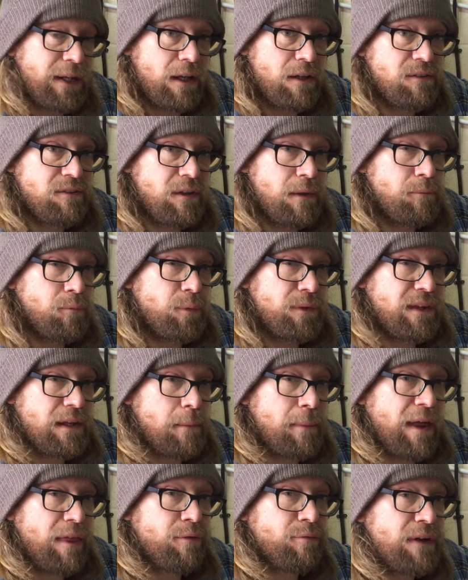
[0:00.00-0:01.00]
consumed within
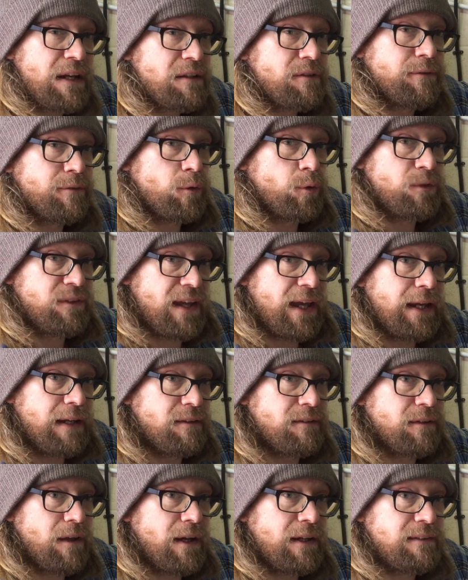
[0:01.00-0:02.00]
about 3 to 4
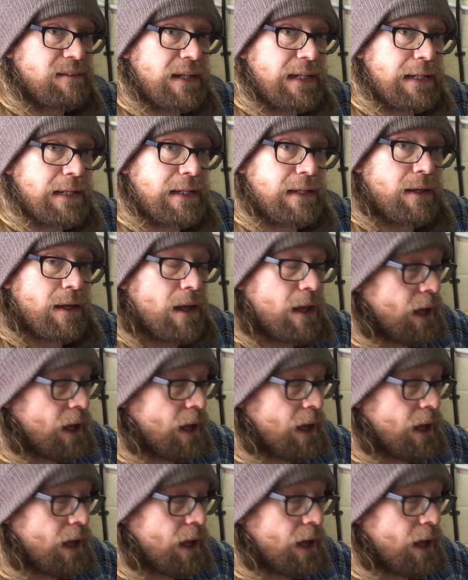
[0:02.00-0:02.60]
days, ideally.